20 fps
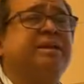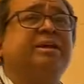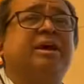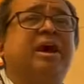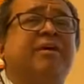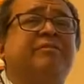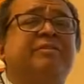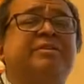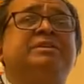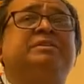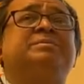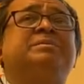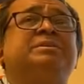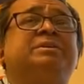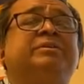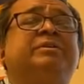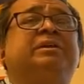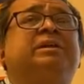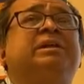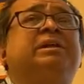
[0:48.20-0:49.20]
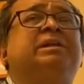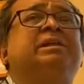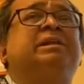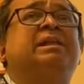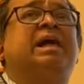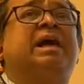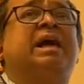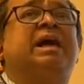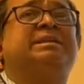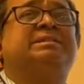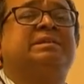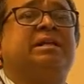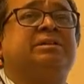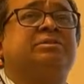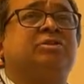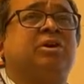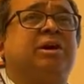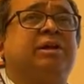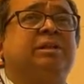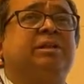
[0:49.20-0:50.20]
cover this material in class. I'll
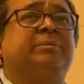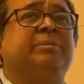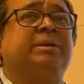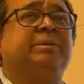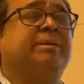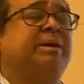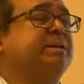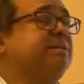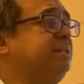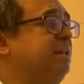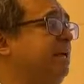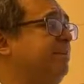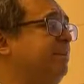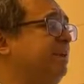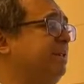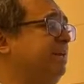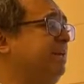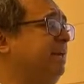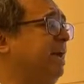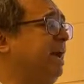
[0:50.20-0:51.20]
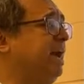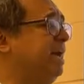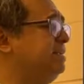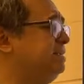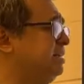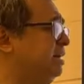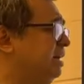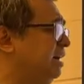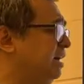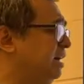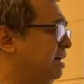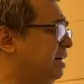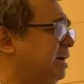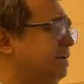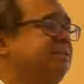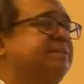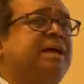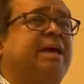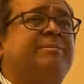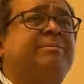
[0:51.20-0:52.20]
talk a little bit about it today, but he has a
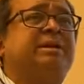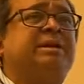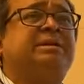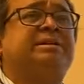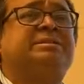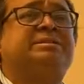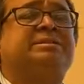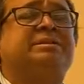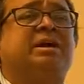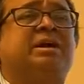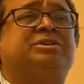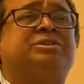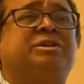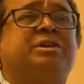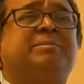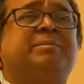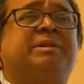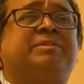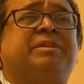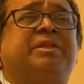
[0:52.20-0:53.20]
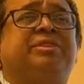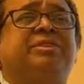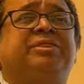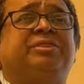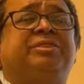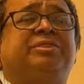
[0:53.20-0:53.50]
10-minute discussion about the